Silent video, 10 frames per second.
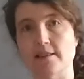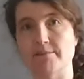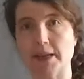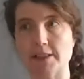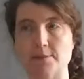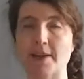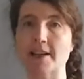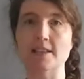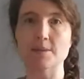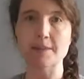because my
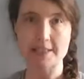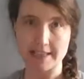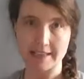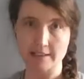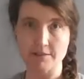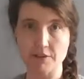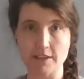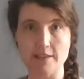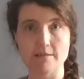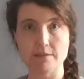husband is active
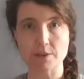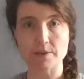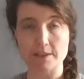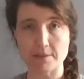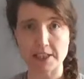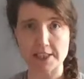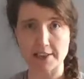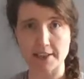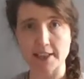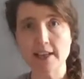duty U.S.
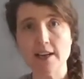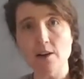military.